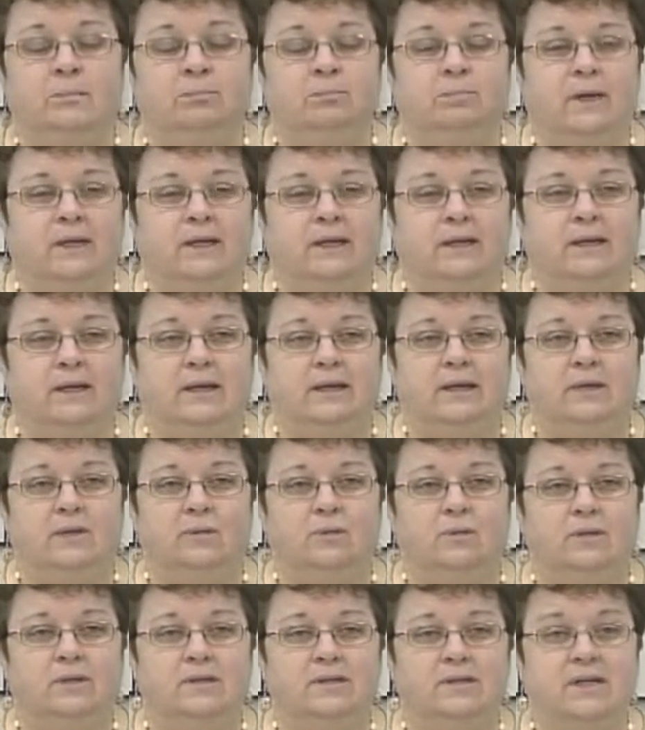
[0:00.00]
but it
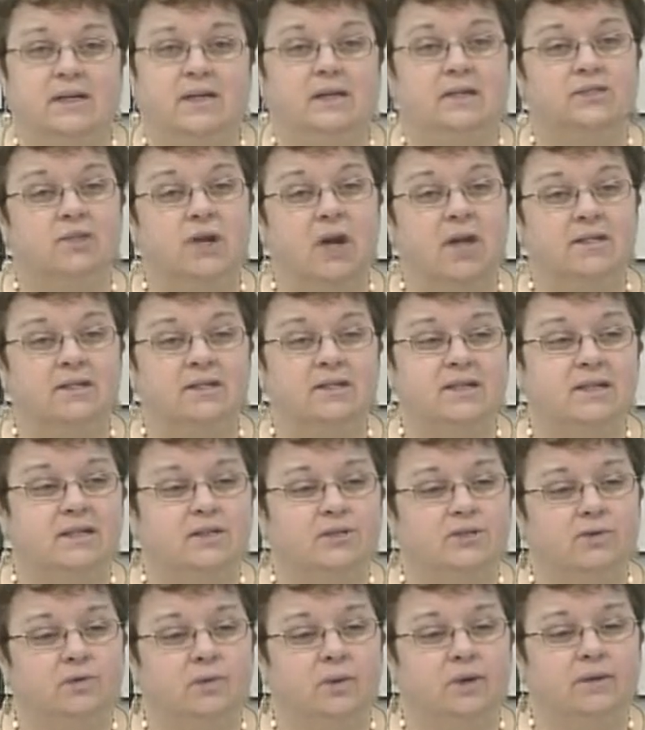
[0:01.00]
was exhausting
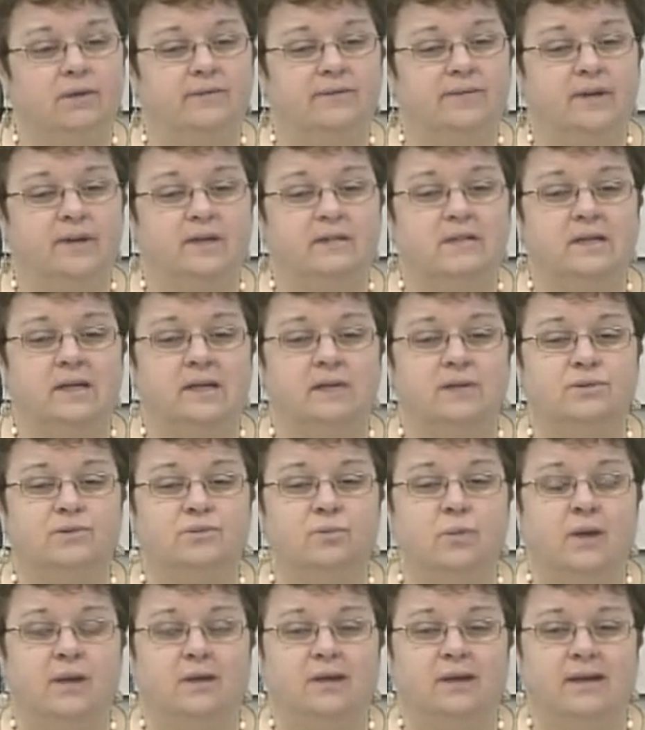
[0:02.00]
to all of us as
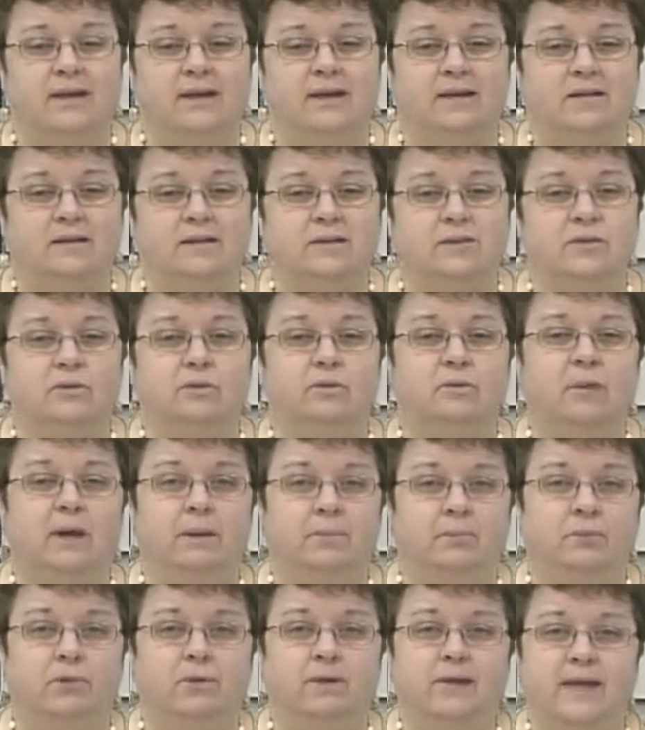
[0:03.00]
well as to my
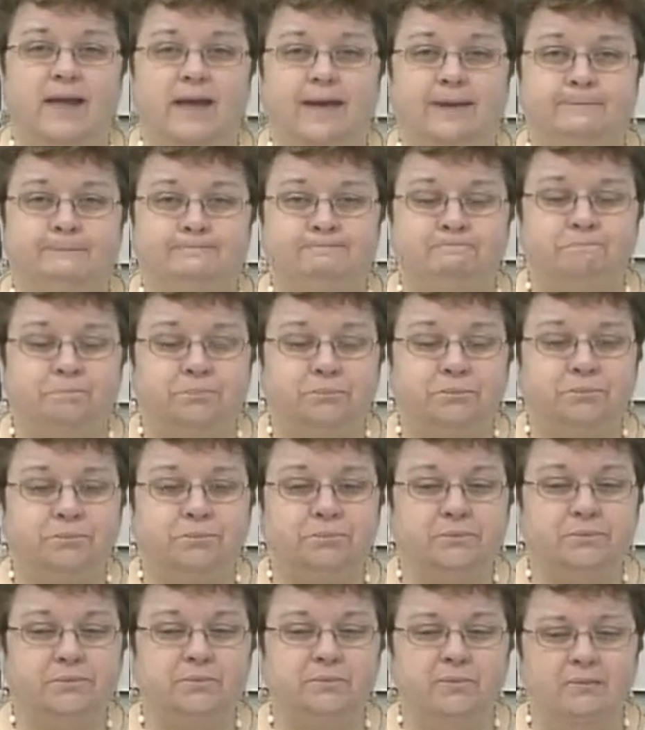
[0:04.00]
poor dad.
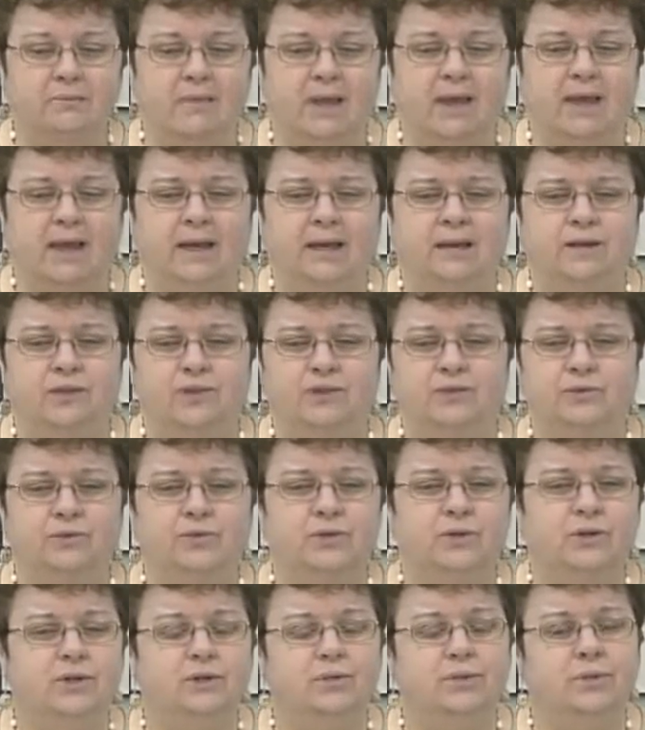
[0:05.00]
And
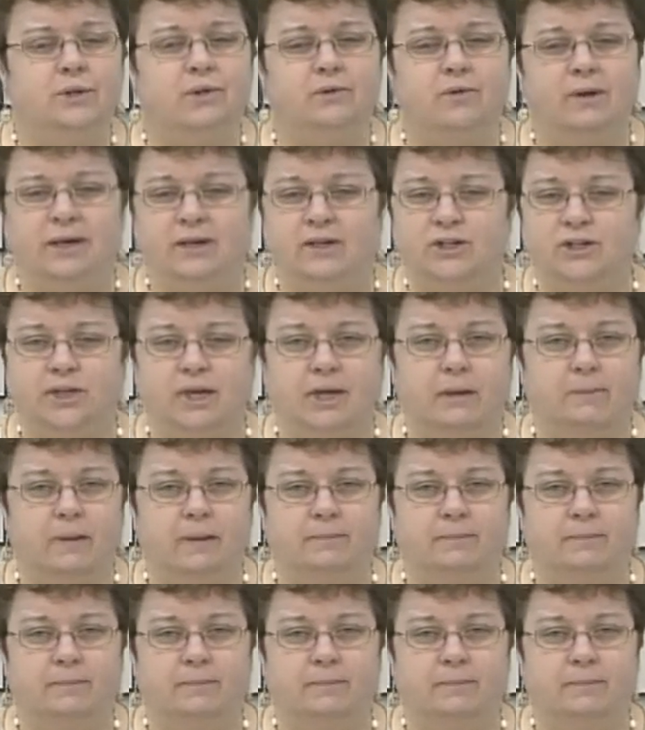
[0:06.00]
children do a great job.